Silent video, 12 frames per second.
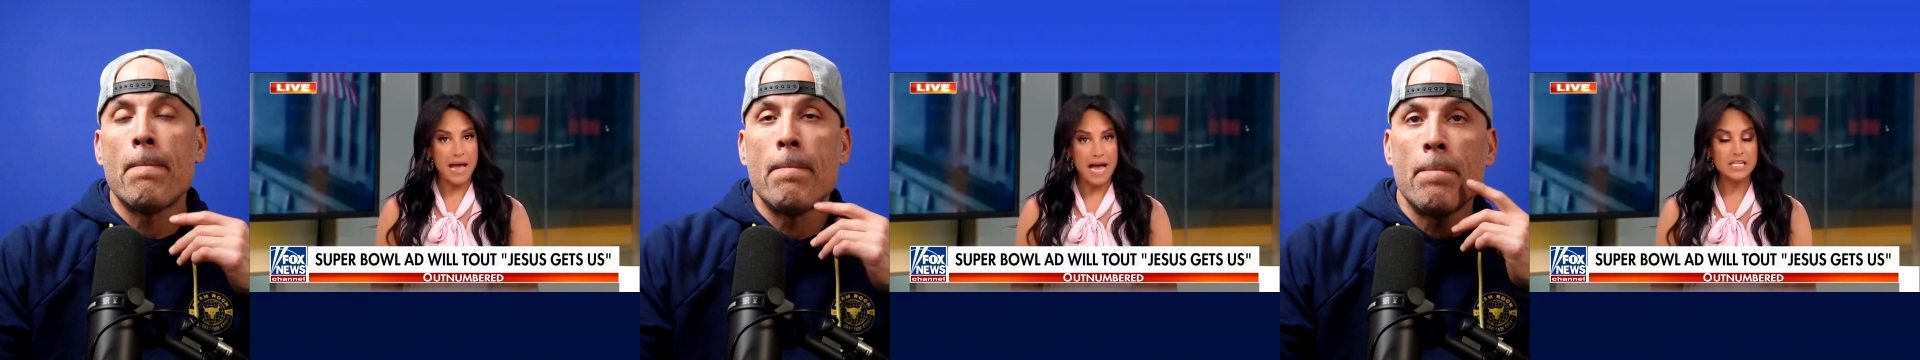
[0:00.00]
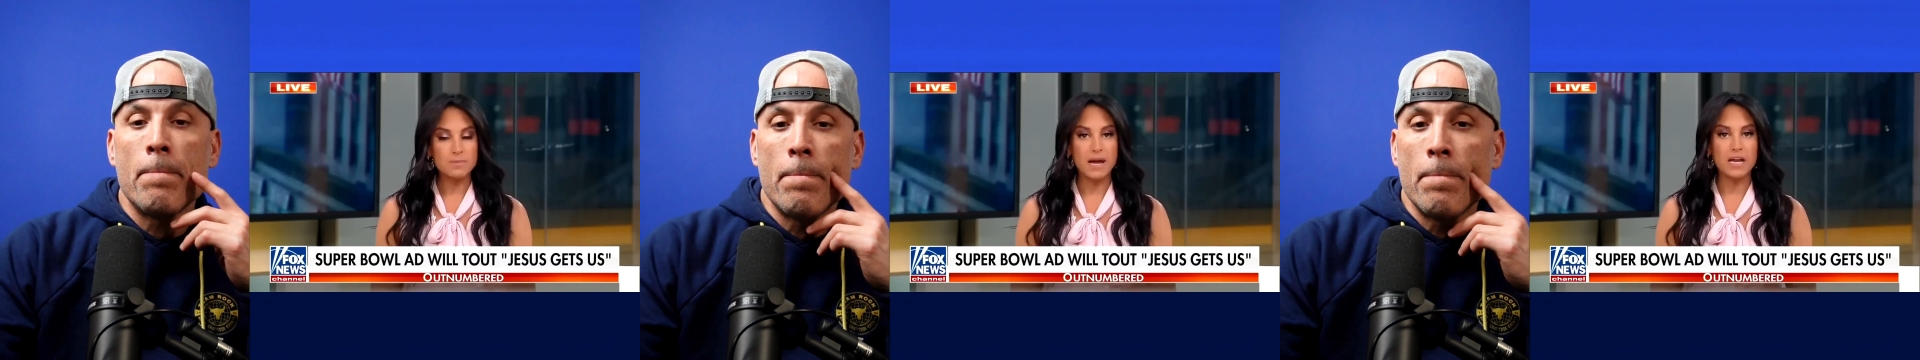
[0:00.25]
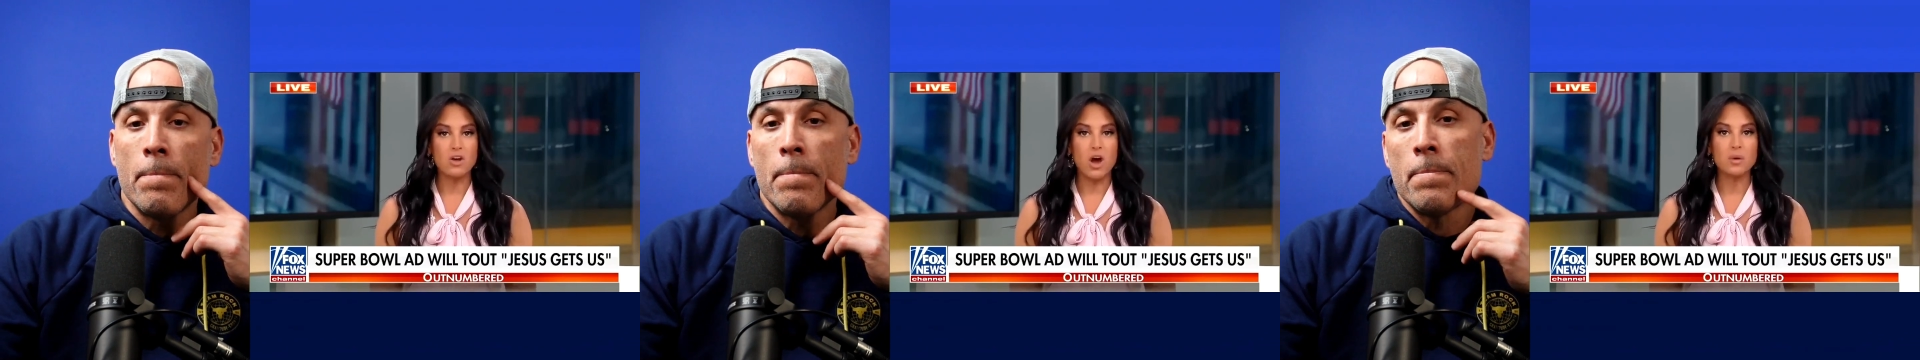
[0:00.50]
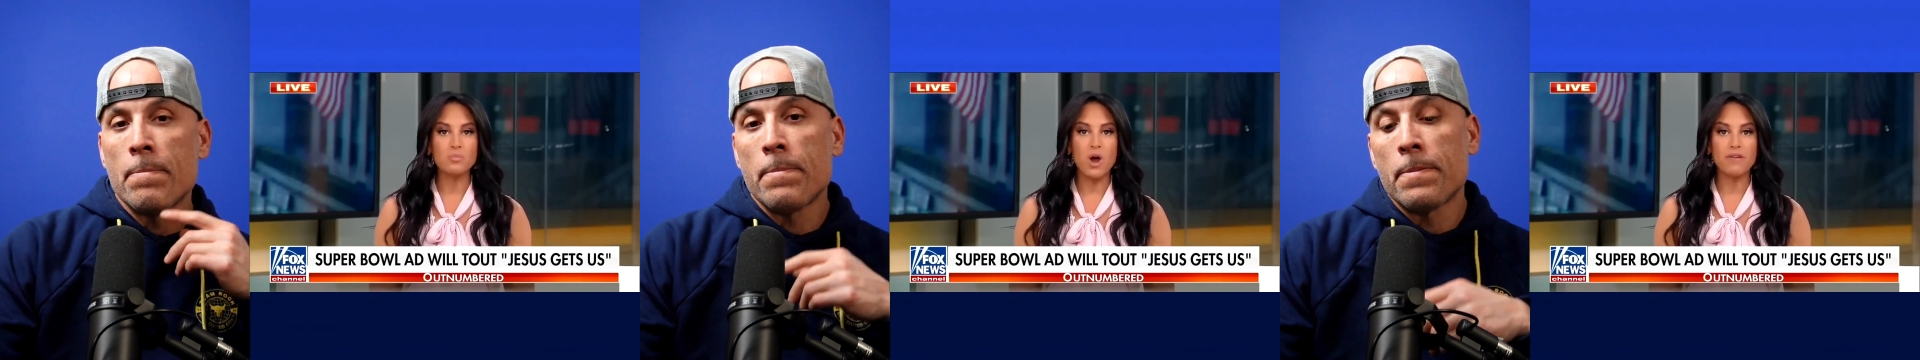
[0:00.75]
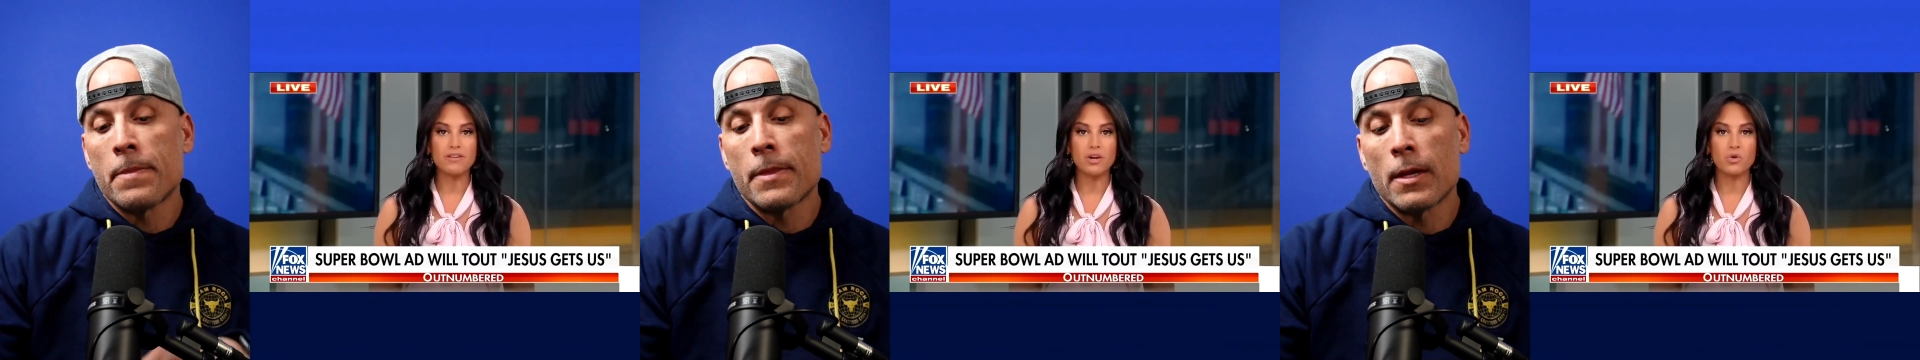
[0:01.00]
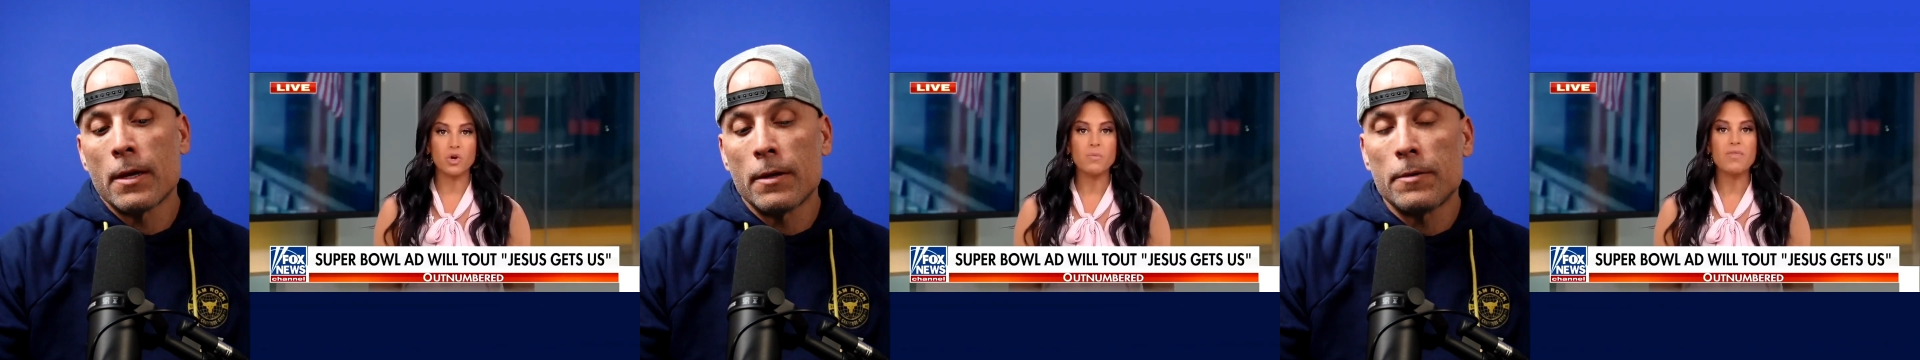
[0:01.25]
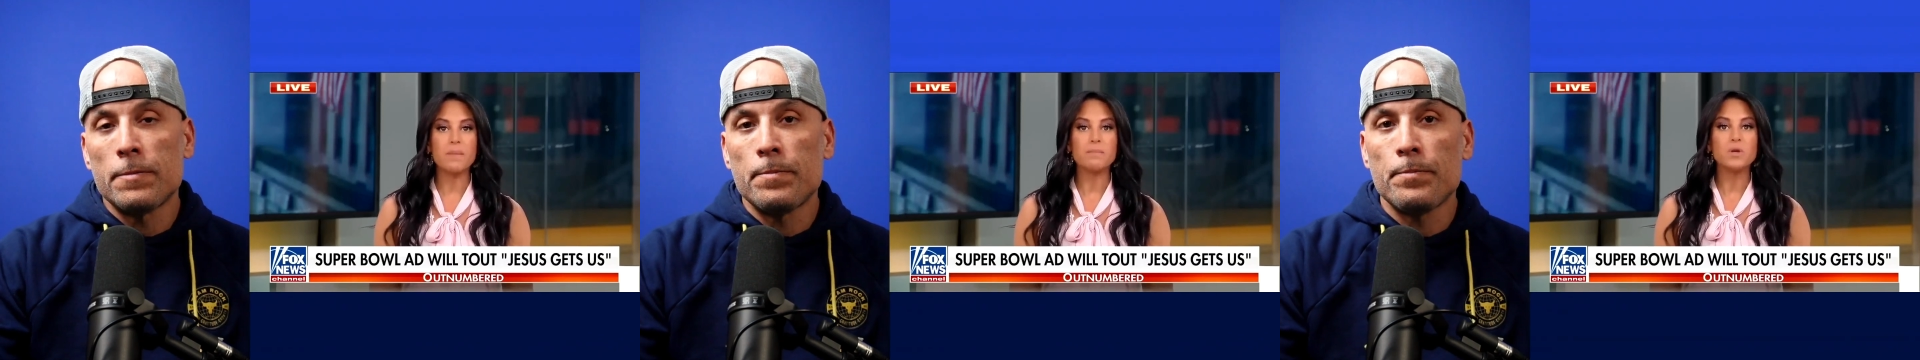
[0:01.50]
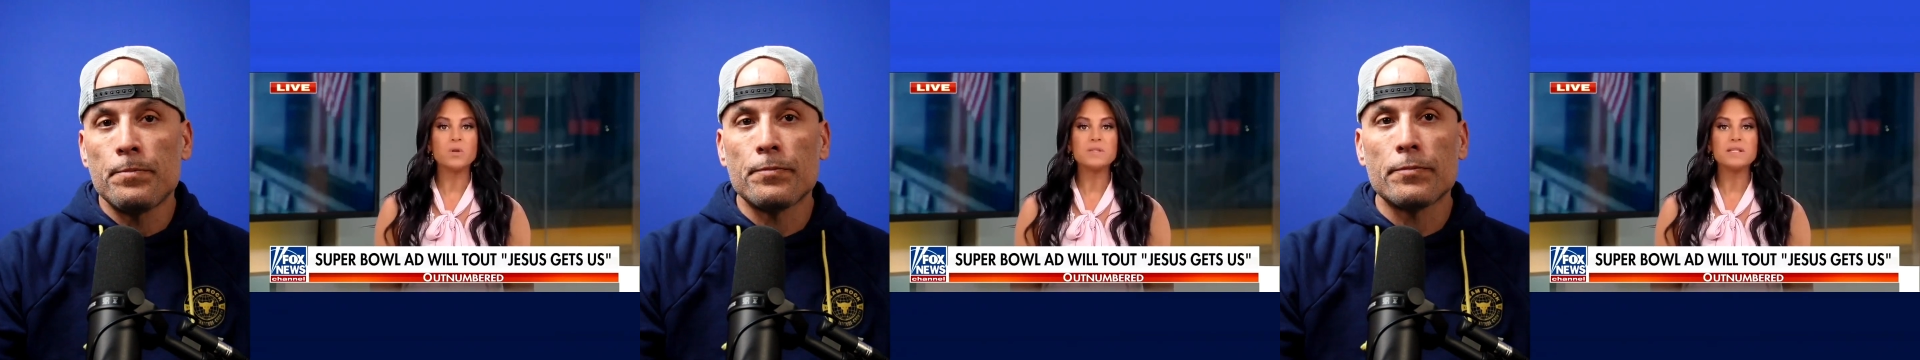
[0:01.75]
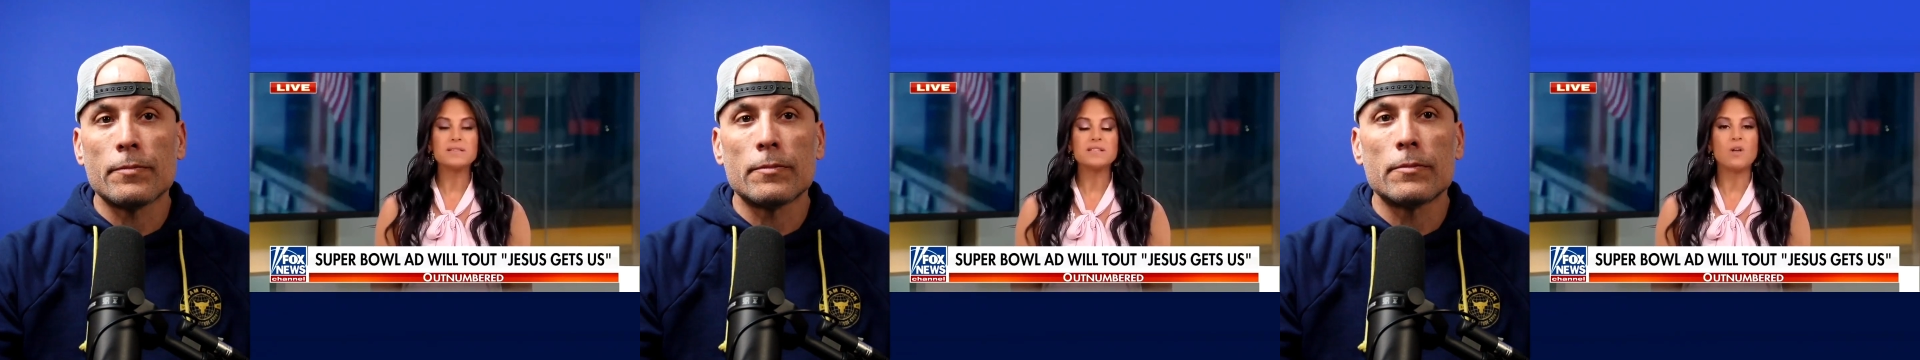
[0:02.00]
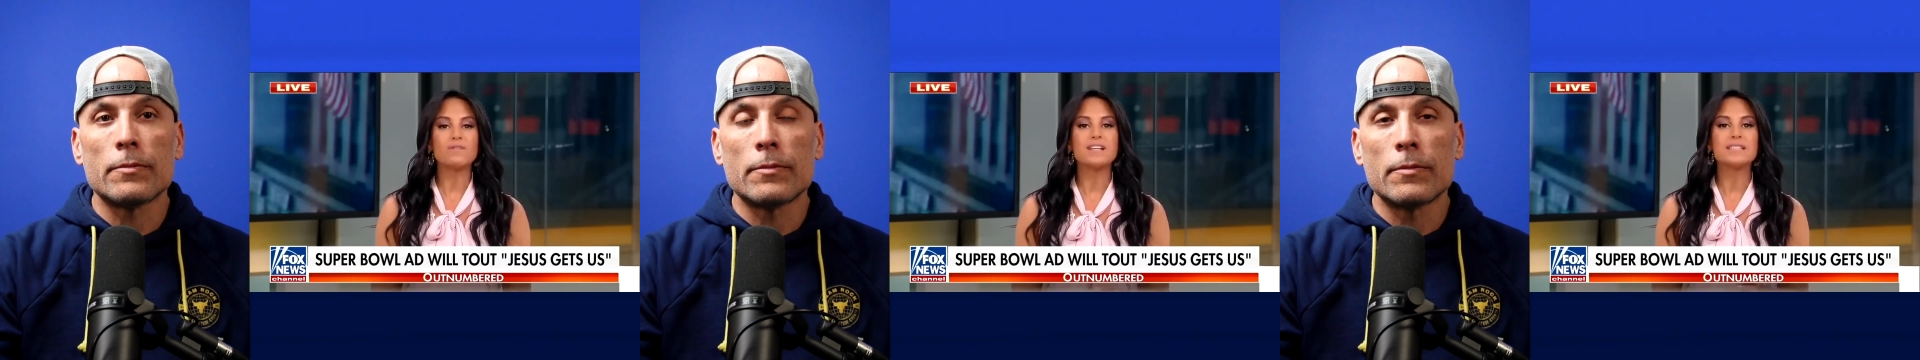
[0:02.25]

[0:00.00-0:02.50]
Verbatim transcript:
Speaker 1: backed by a nonprofit group that bills itself